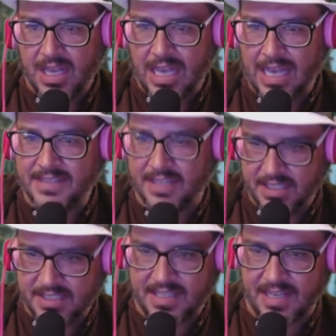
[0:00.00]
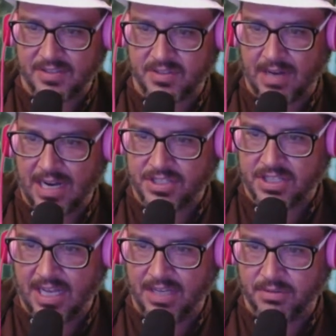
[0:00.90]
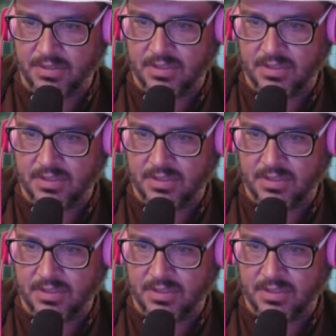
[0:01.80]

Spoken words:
It does sound scratchy. I don't...